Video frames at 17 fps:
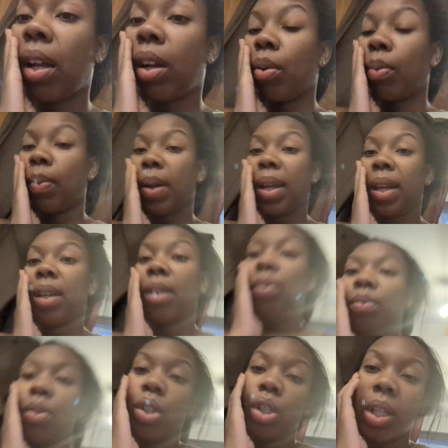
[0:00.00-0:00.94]
I can wear,
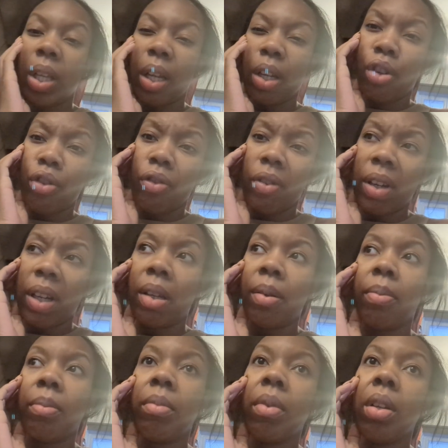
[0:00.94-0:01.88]
which is
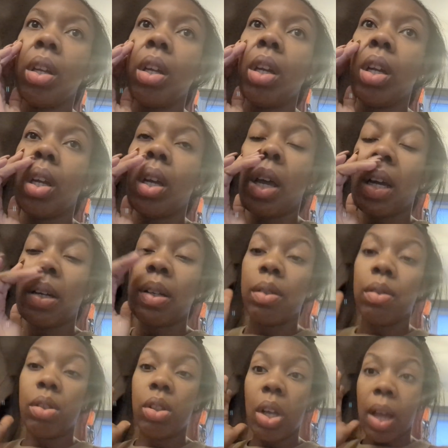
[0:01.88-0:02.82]
cream. I
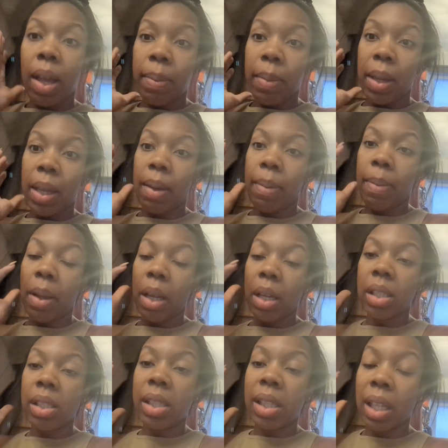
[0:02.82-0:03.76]
can tie my hair
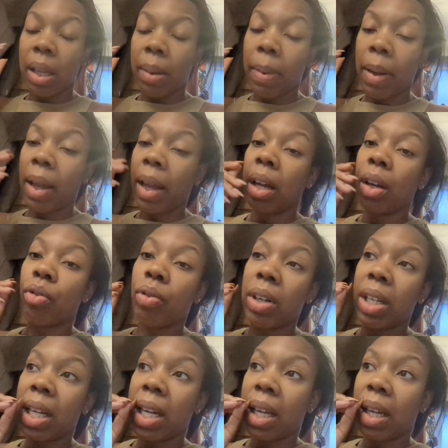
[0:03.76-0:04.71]
back, slick it back,
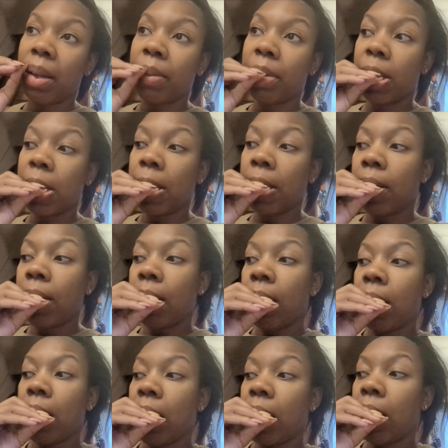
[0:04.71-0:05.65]
red lips.
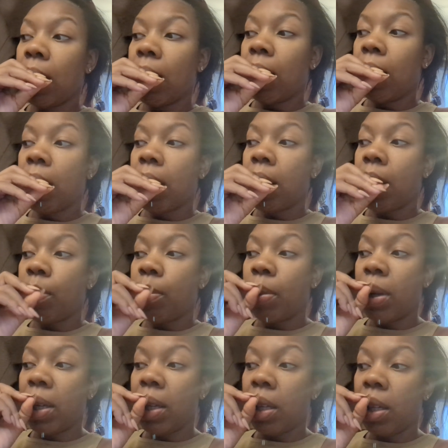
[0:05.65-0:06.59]
And
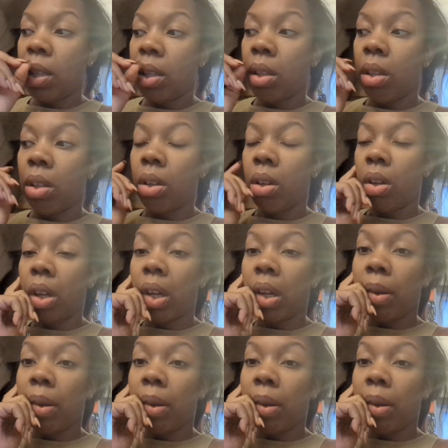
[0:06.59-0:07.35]
wear the